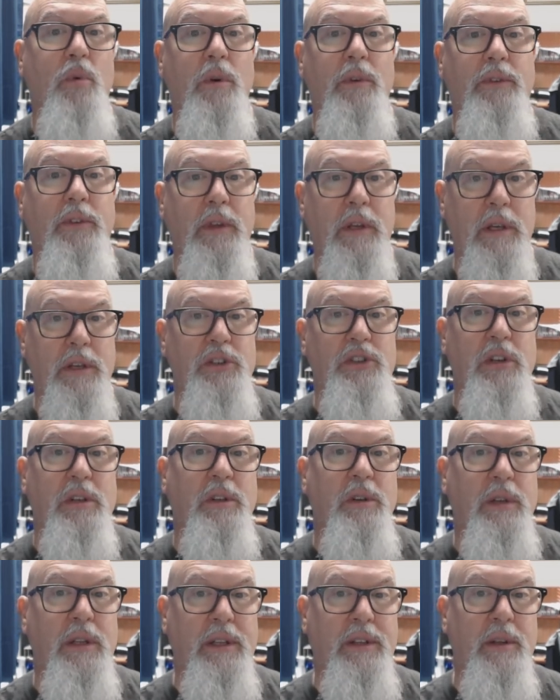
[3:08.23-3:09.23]
words each, and
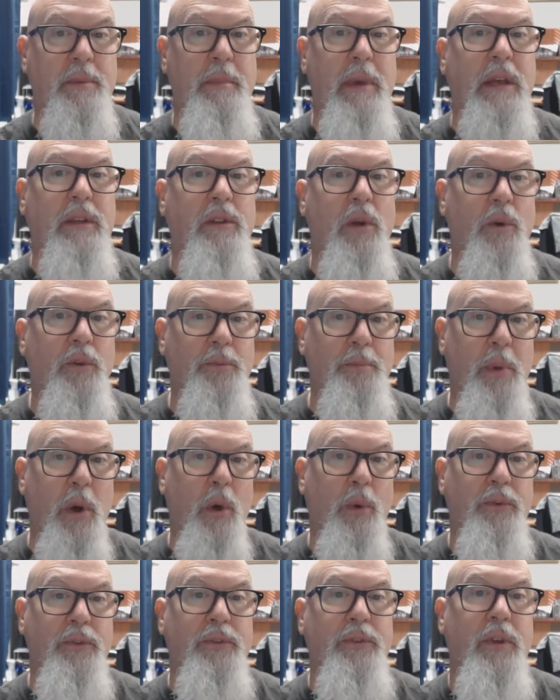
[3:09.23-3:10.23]
you need to make those
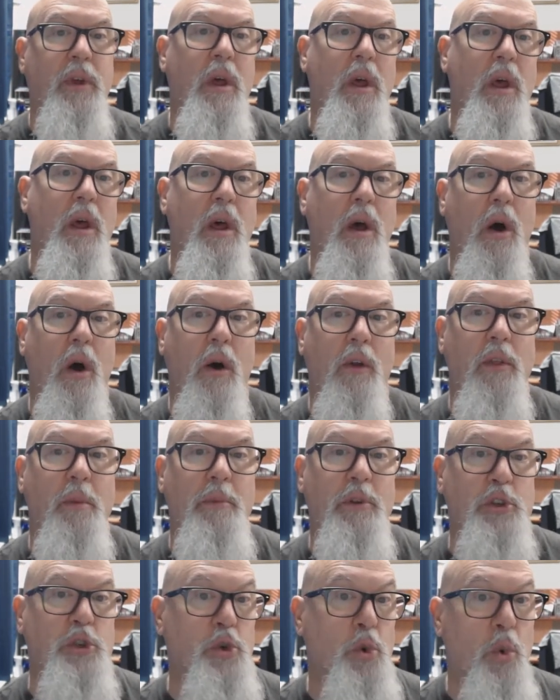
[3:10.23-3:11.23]
posts on the
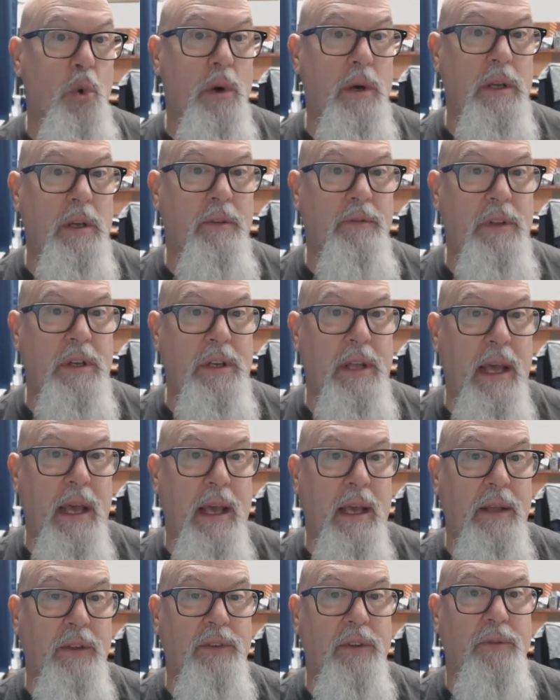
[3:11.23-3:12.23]
majority of the
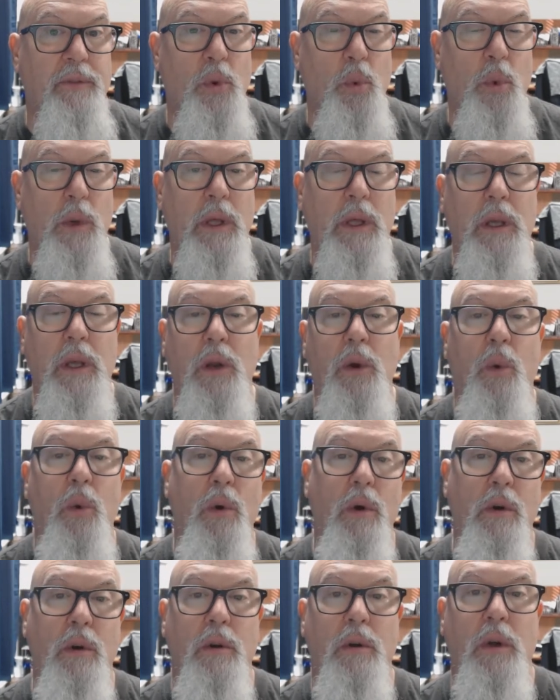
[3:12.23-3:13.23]
days of the week in
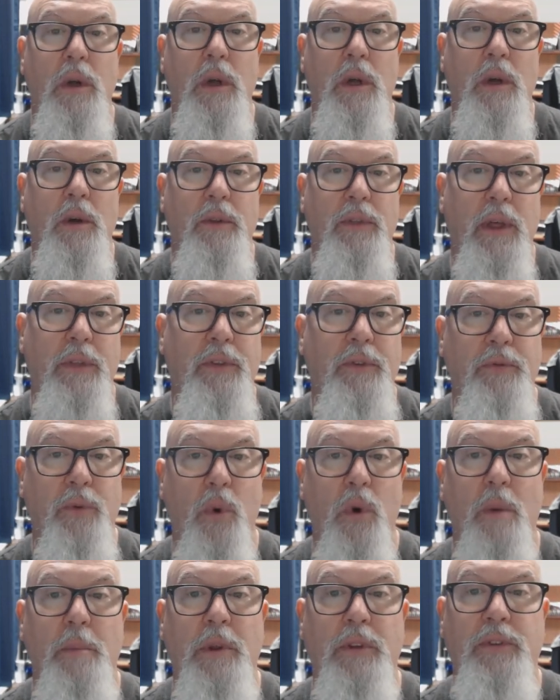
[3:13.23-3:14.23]
order that the
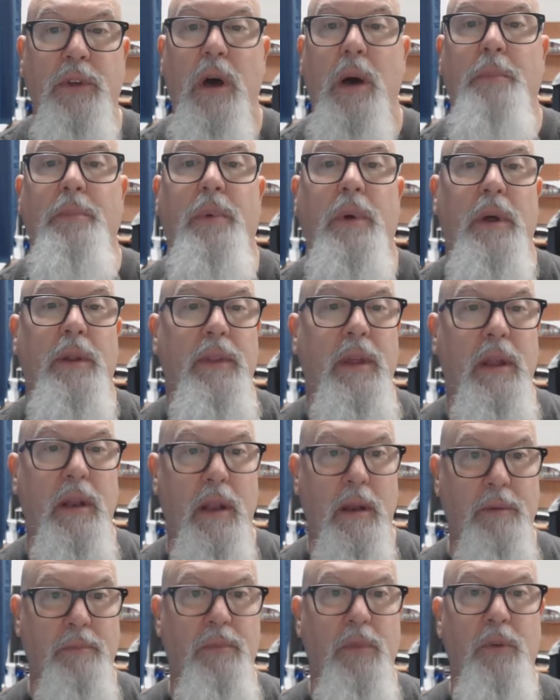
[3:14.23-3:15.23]
forum is up.
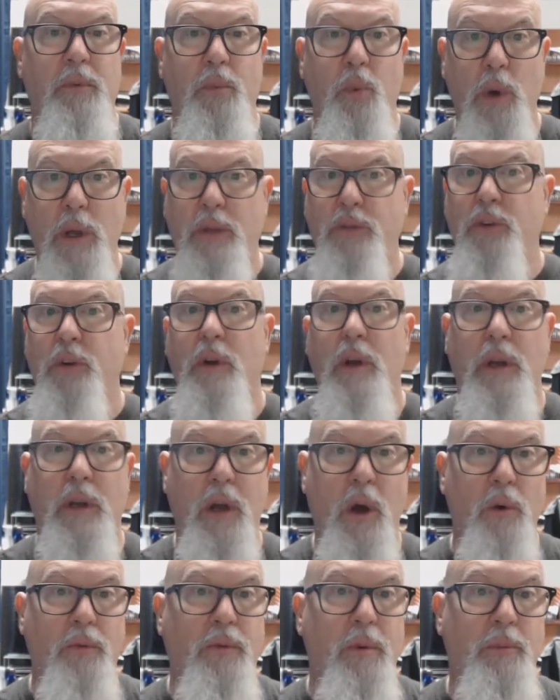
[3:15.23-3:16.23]
And the weeks are going to
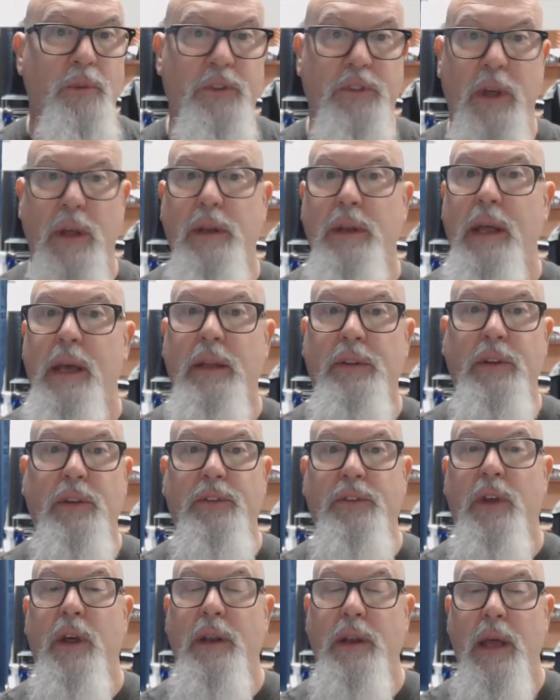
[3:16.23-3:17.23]
go from Sunday to
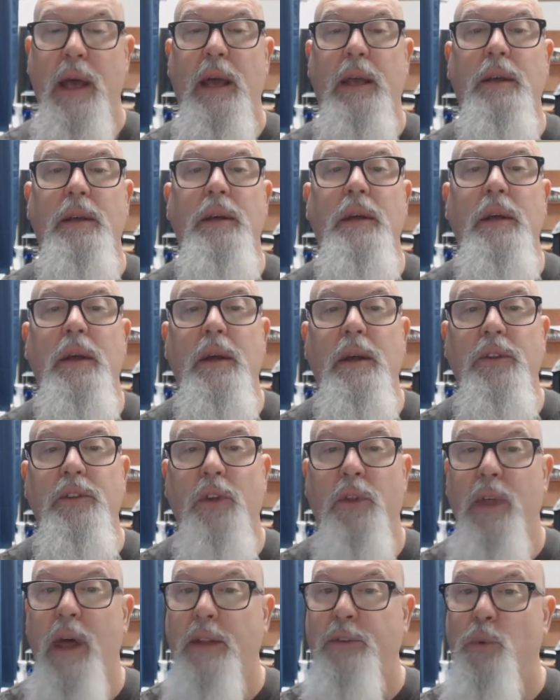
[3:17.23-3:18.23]
Sunday.
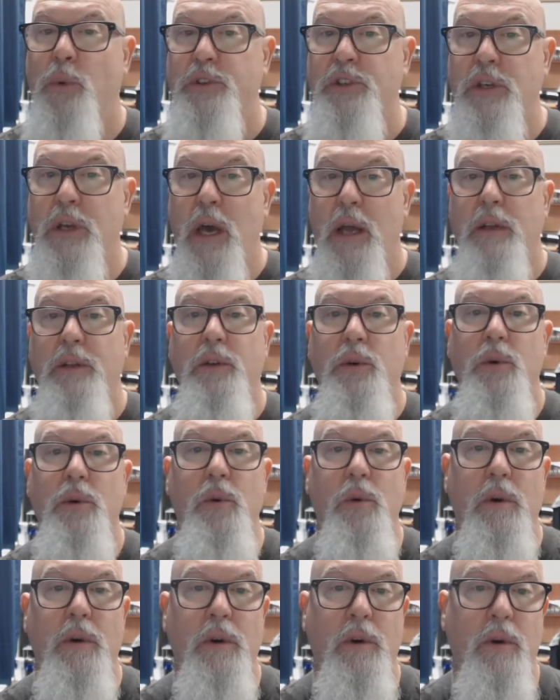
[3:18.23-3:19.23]
So that's what you got to do in
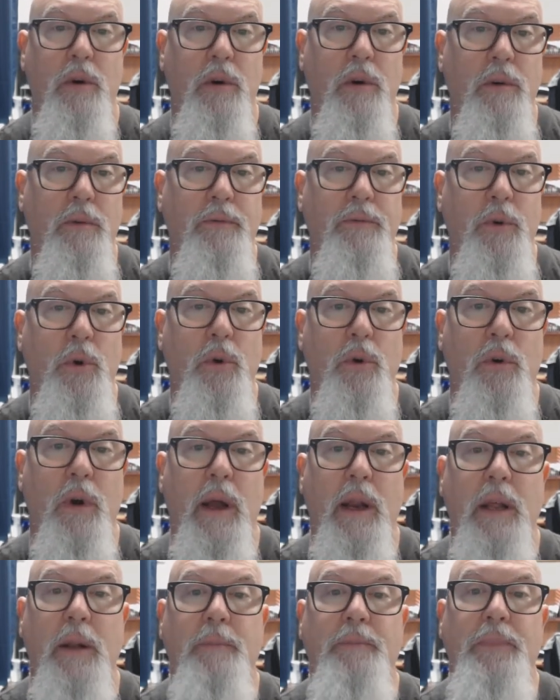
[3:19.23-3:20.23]
order to earn full
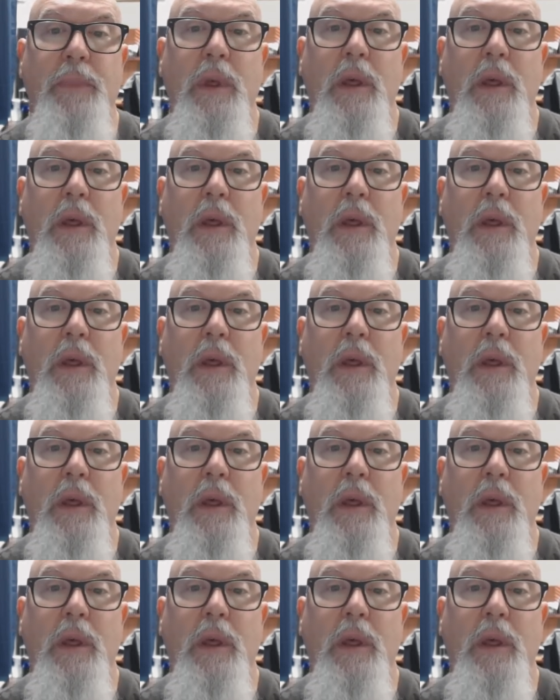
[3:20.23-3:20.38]
credit.